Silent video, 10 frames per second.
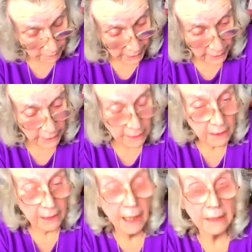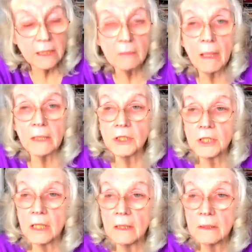beginning to get
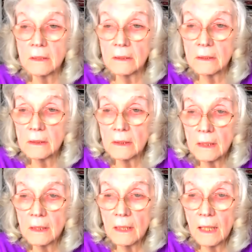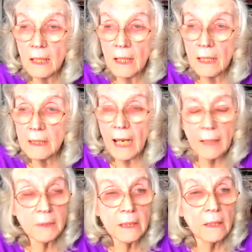dementia, and
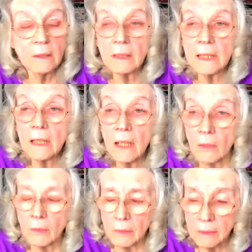absolutely alone.